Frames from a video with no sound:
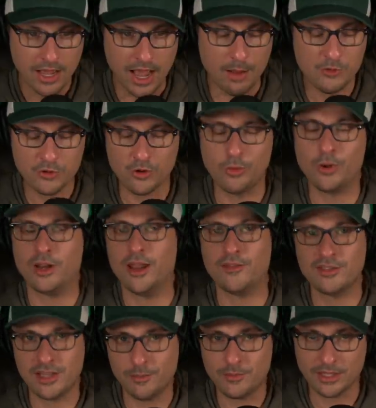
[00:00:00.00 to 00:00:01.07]
I'm sure we're gonna
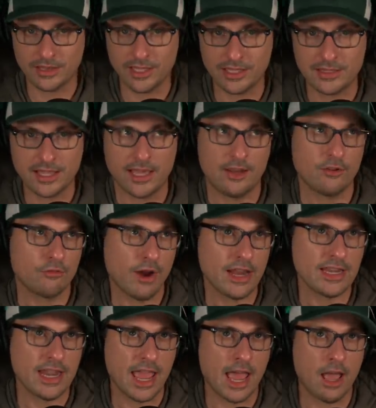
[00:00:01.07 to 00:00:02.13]
have something like that.
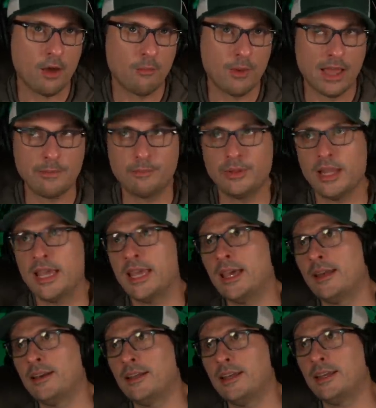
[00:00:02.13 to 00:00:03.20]
Right now, my
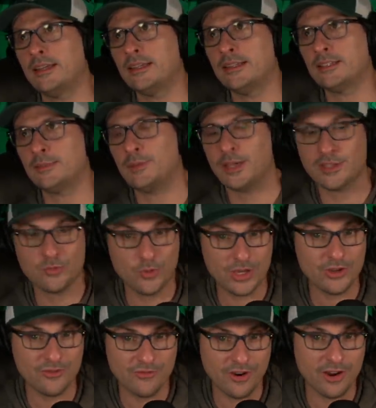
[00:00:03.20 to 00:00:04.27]
plan is because we
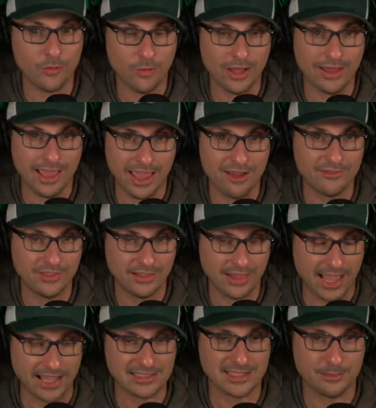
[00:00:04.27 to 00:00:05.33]
could very well have the
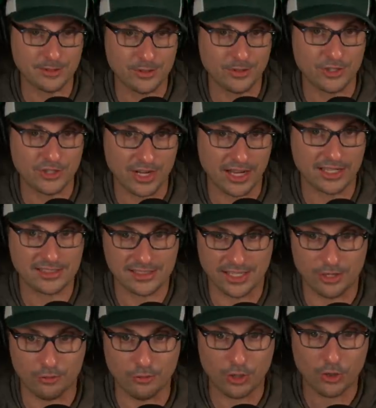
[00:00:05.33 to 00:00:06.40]
last episode of Giant
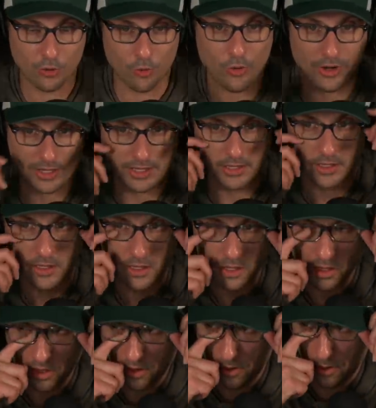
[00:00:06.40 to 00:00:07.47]
Slayer recorded
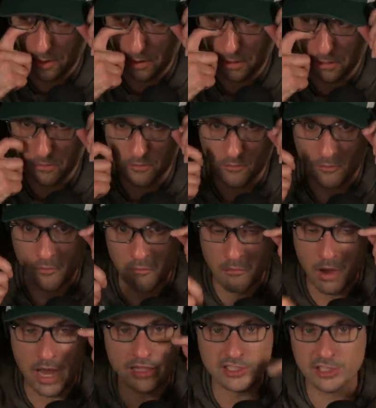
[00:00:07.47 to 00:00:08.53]

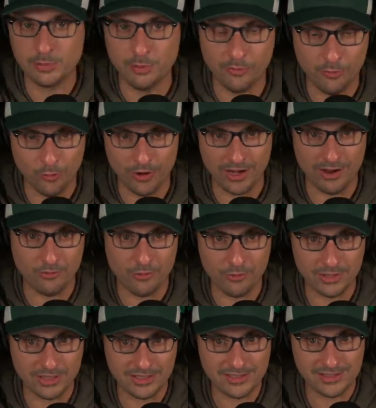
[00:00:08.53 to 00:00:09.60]
months before it ever
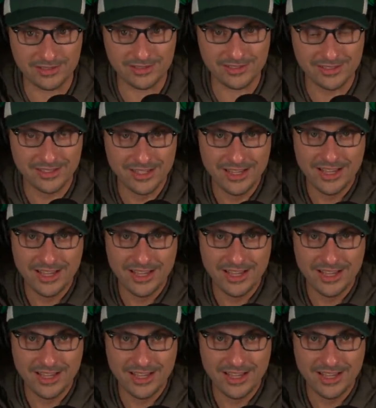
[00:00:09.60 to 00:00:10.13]
releases